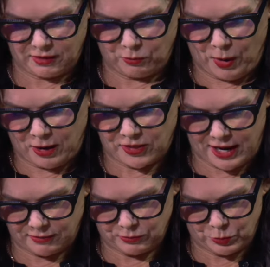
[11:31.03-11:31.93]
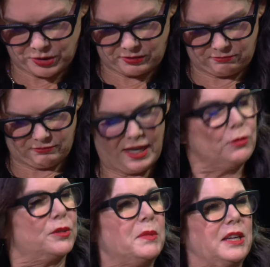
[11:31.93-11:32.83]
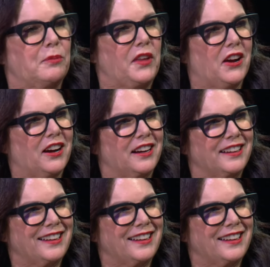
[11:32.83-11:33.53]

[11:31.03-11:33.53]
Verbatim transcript: that was me up there."